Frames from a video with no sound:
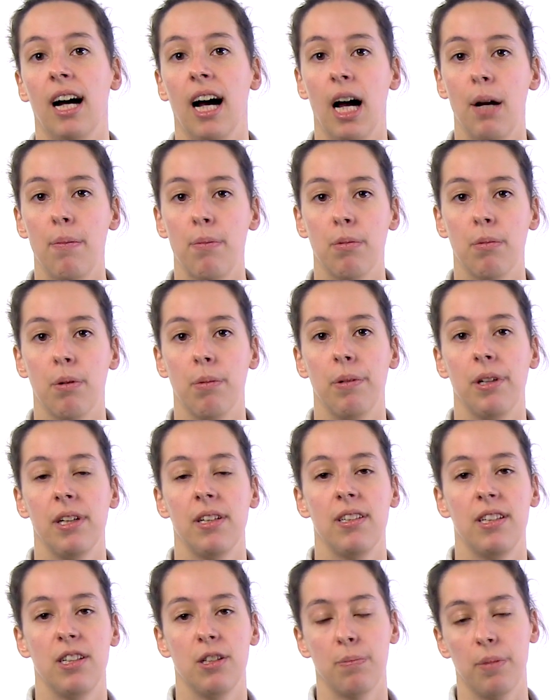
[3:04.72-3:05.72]

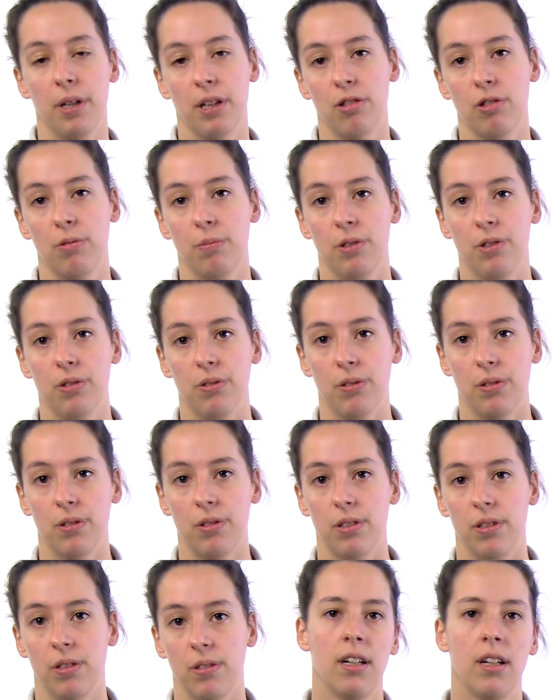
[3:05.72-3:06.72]
hypermobility spectrum
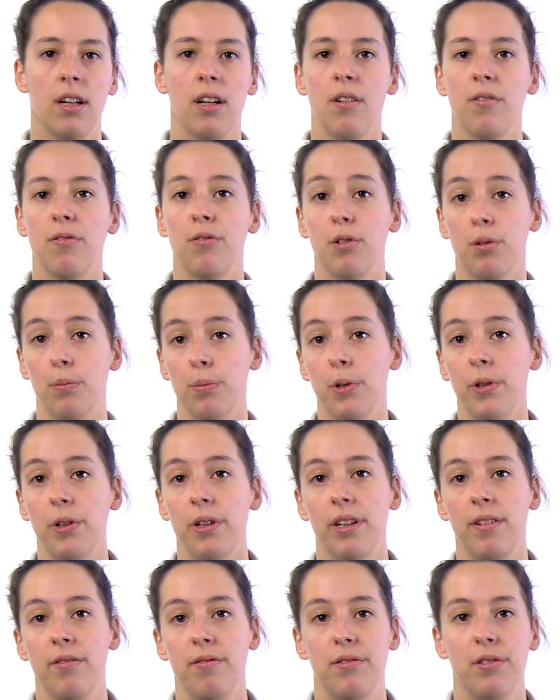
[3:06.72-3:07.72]
disorder. For
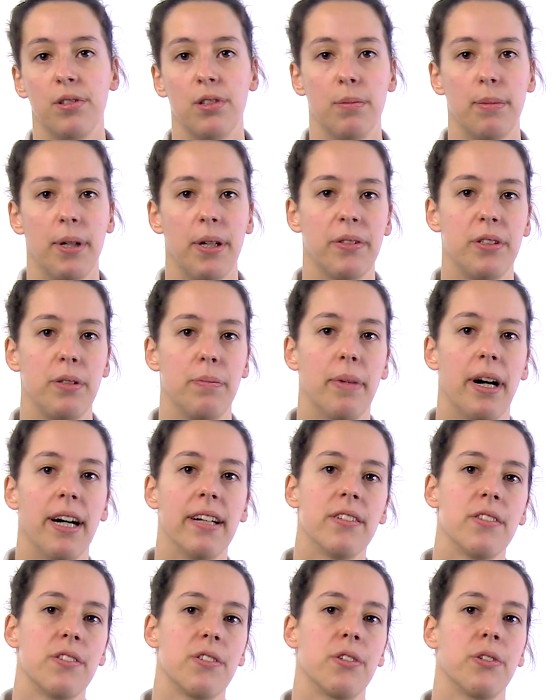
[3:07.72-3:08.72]
more info about the
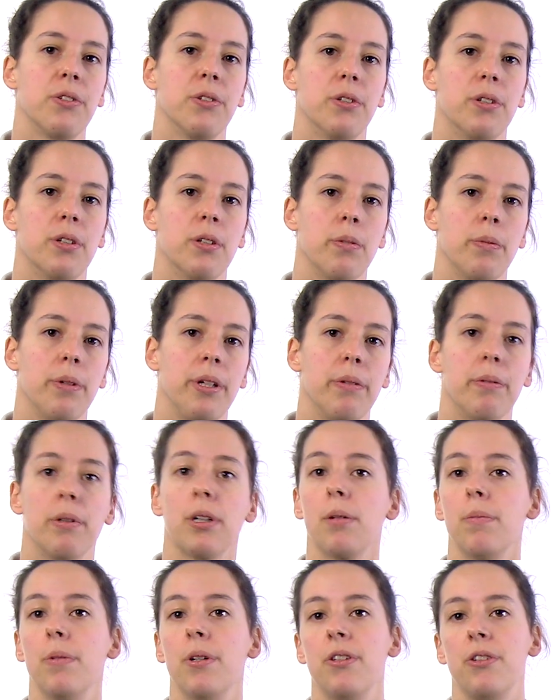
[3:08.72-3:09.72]
Beighton score, we
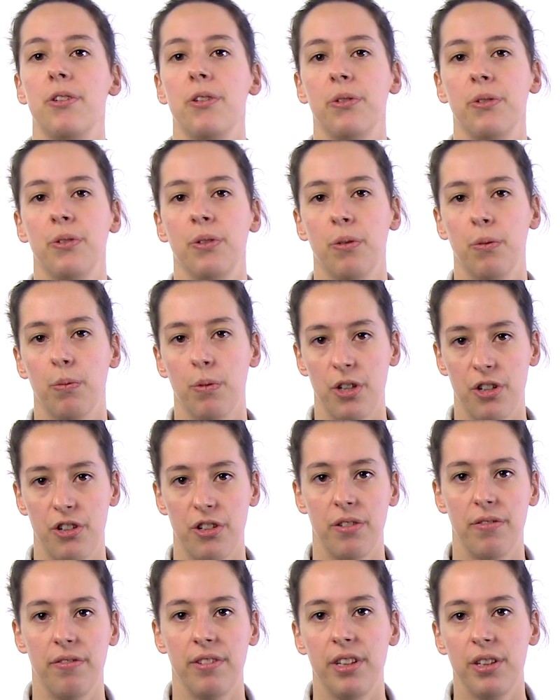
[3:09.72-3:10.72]
recommend you watch
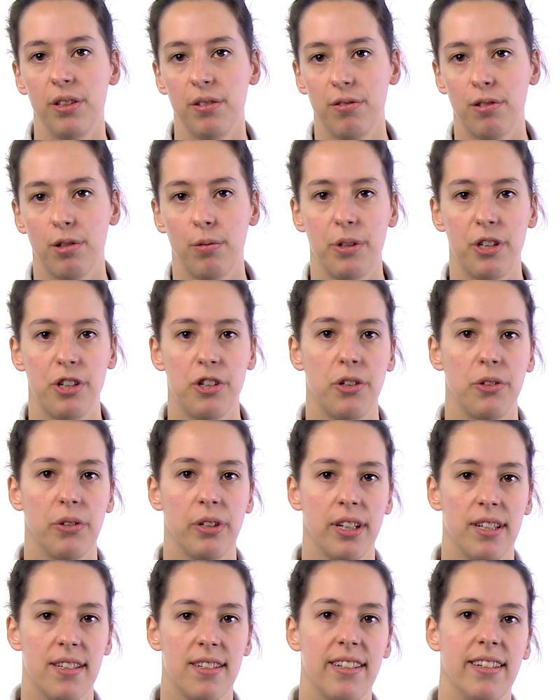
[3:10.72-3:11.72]
the video for which you
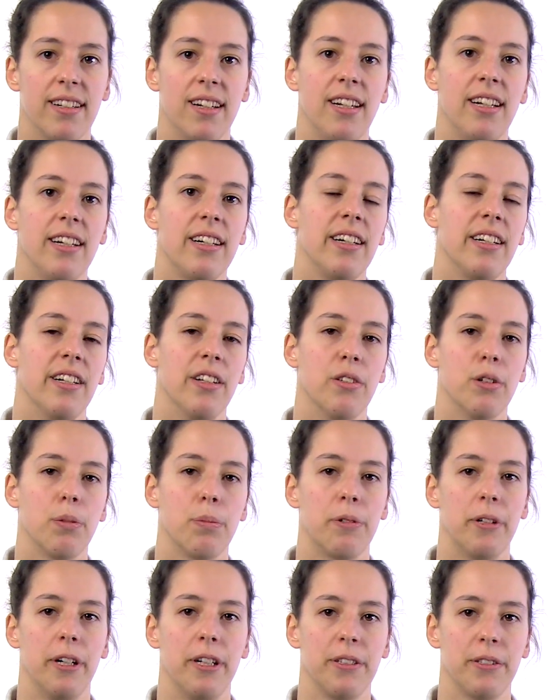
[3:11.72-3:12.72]
can see the link in the
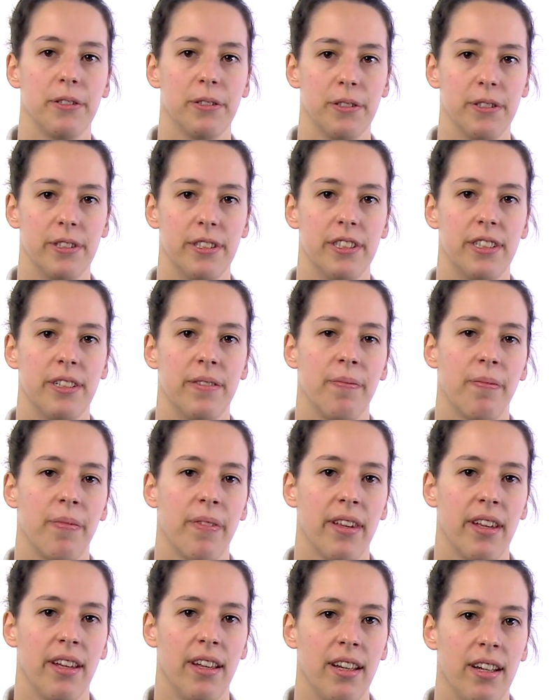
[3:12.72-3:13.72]
top right corner.
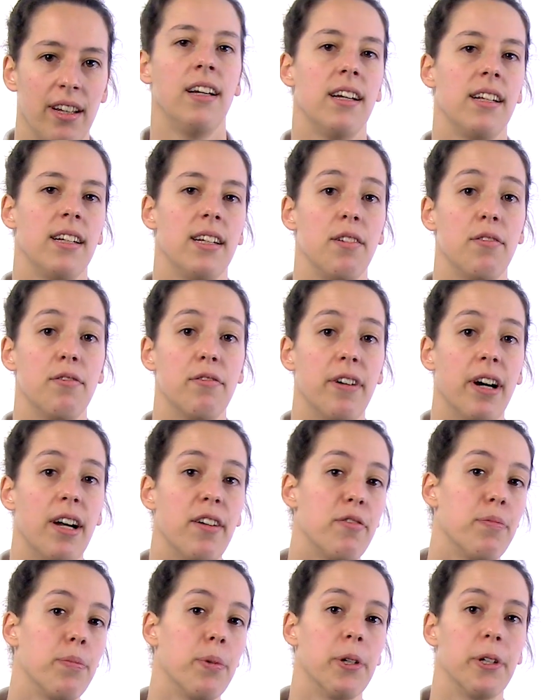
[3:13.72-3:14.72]
The
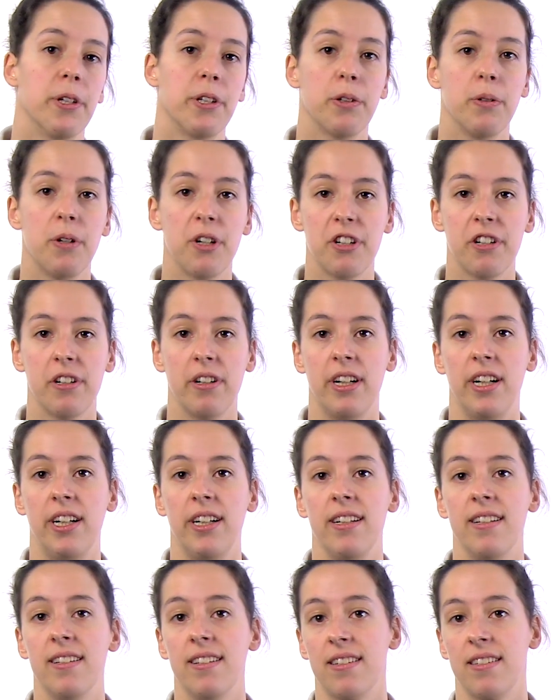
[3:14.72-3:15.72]
five-part questionnaire
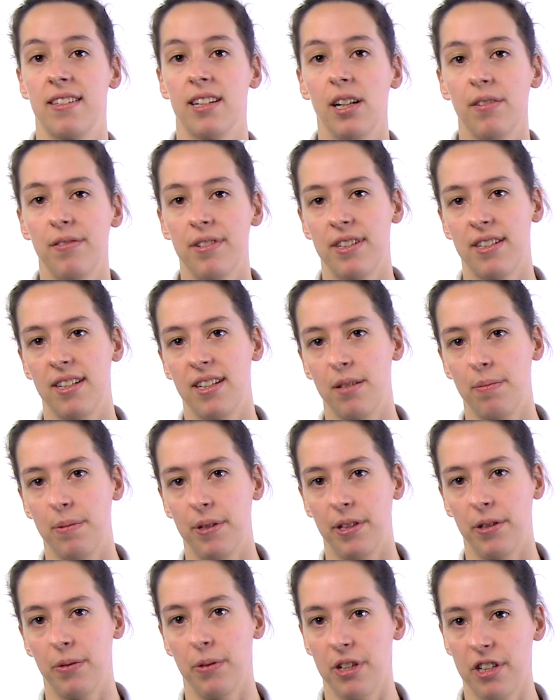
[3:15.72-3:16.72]
is a
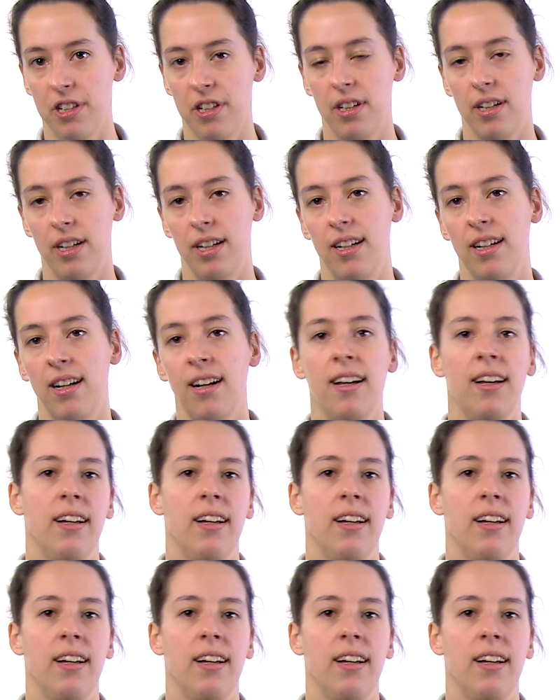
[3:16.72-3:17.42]
self-assessment questionnaire